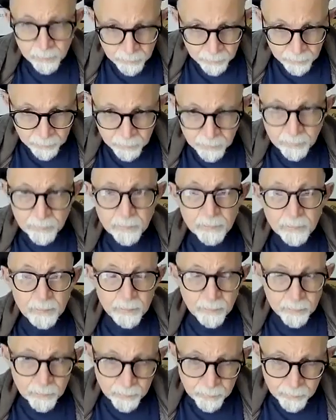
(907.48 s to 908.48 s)
So
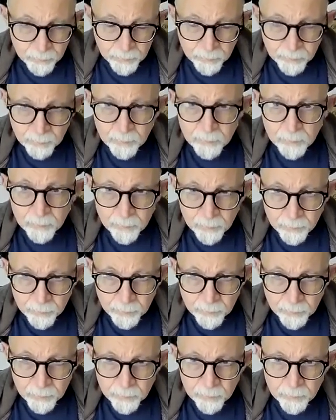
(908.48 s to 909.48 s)
something you
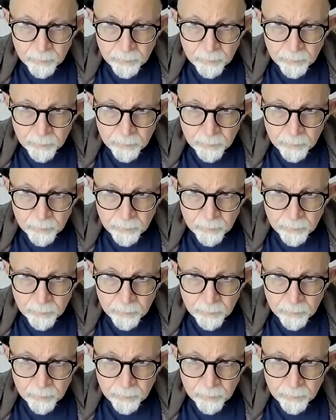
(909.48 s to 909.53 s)
touch on